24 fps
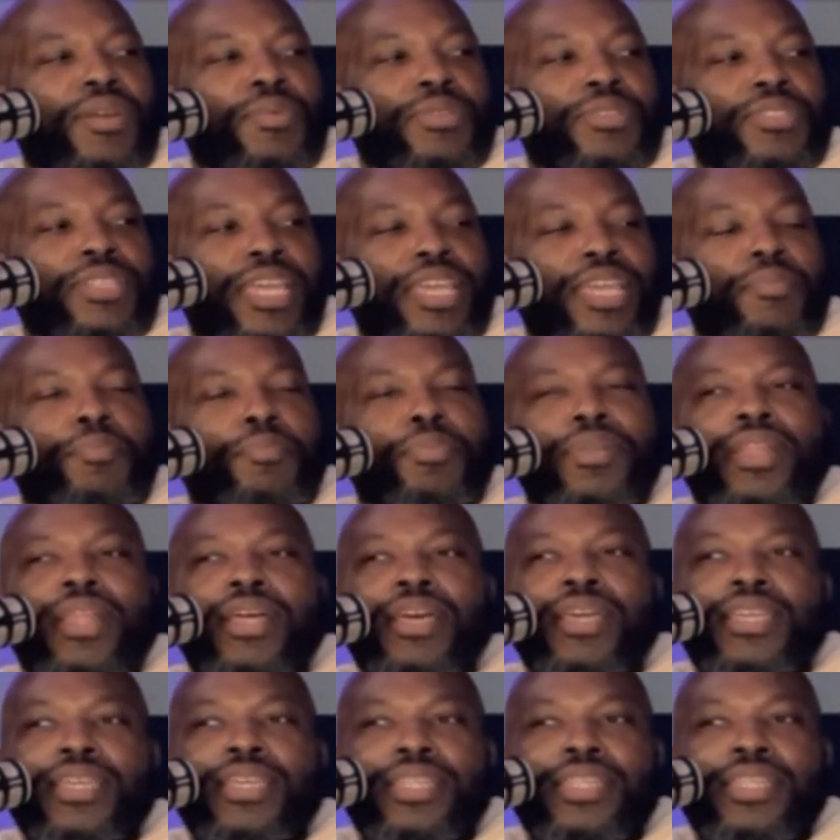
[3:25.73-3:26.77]
was like
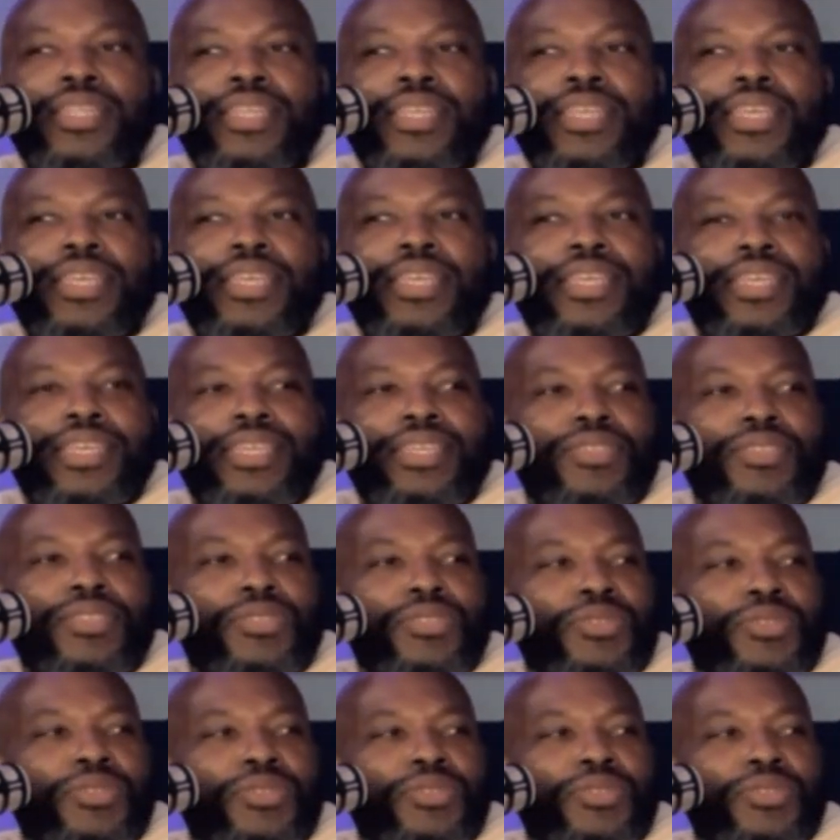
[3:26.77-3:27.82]
plugging his
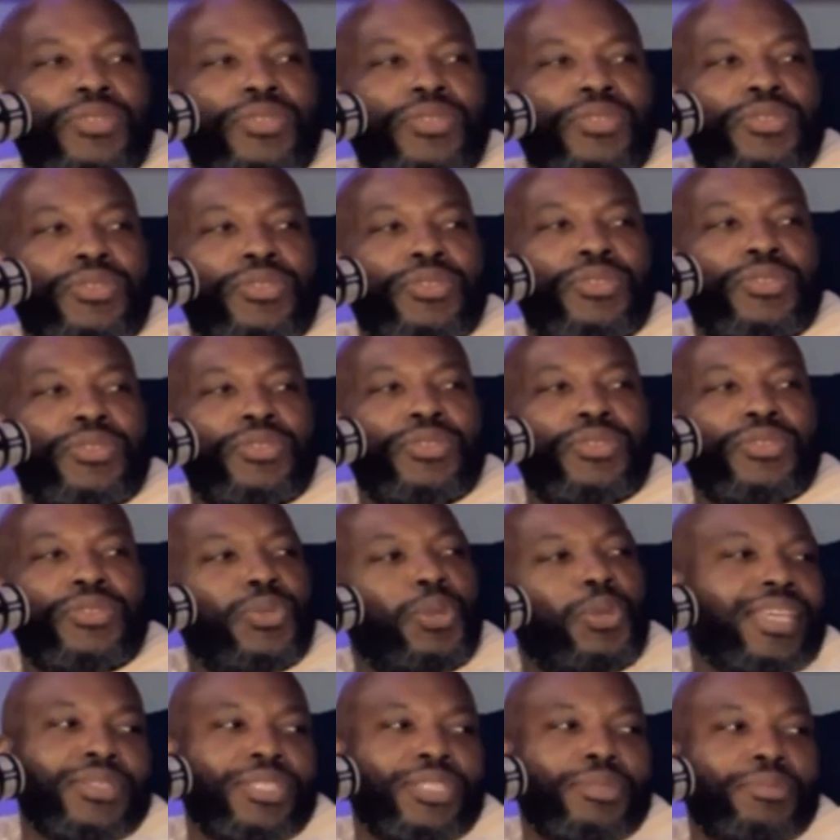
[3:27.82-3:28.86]
new podcast
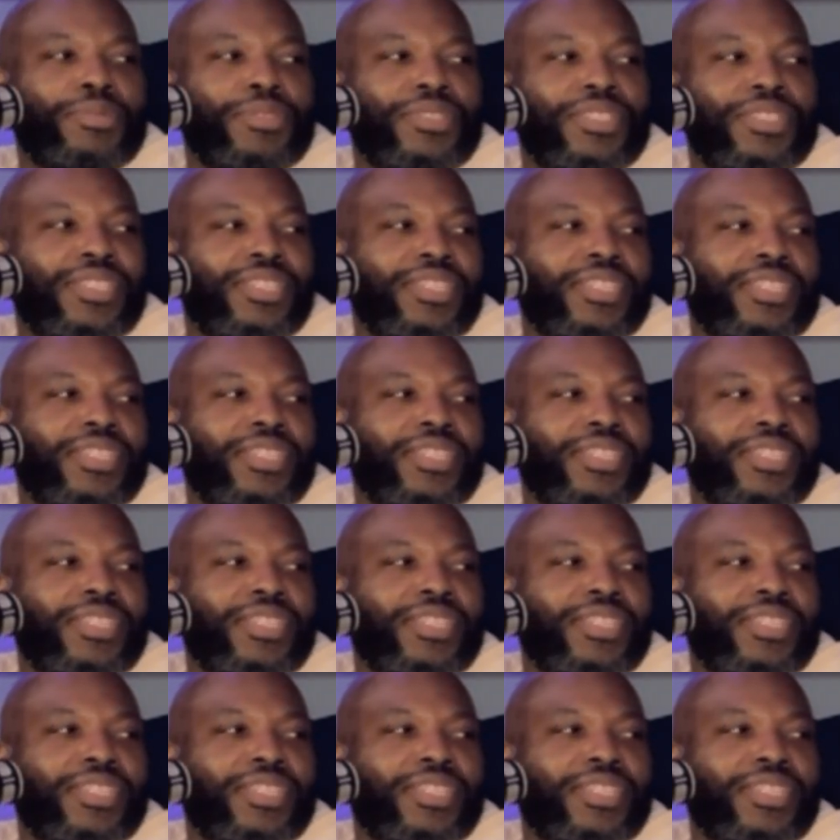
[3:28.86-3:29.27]
or some shit.